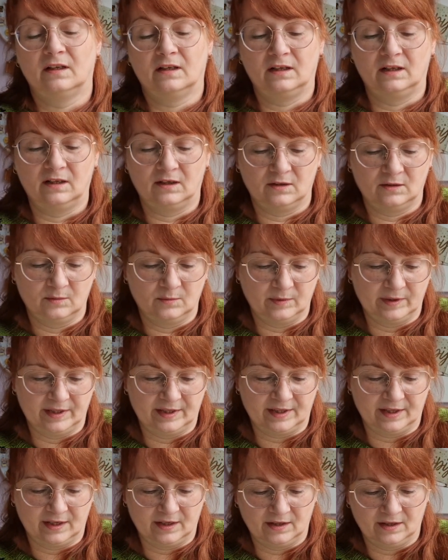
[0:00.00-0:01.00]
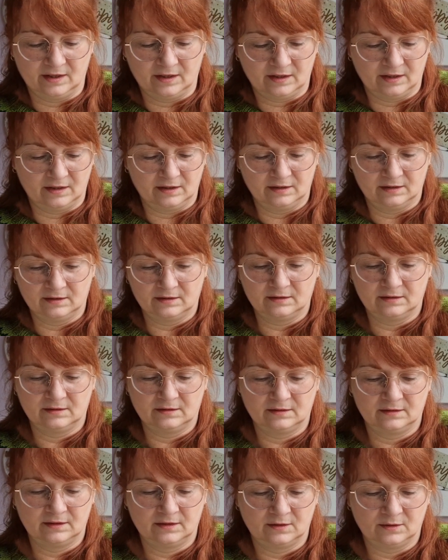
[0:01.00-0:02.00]
along with her
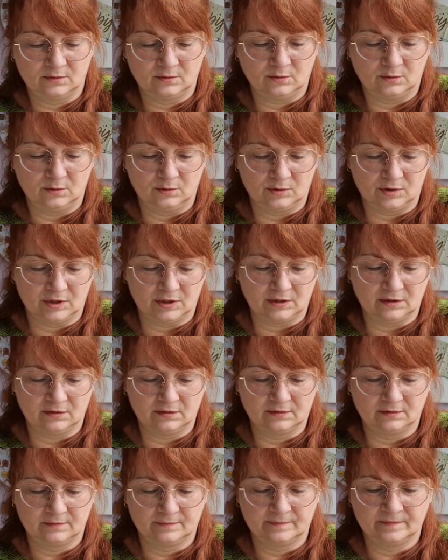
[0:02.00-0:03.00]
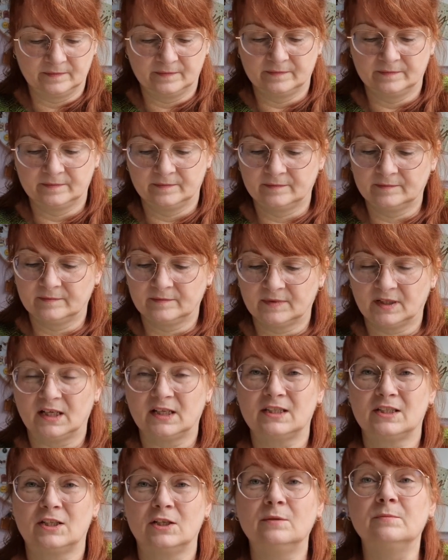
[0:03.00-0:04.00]
order.
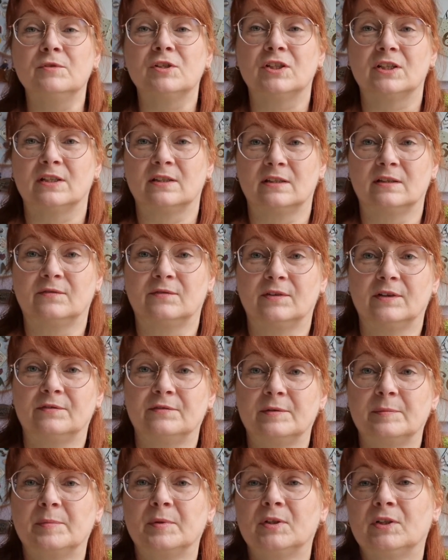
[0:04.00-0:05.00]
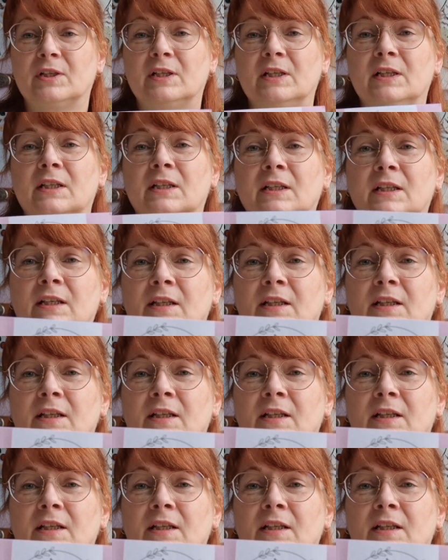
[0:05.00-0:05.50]
I assume she does it for everybody.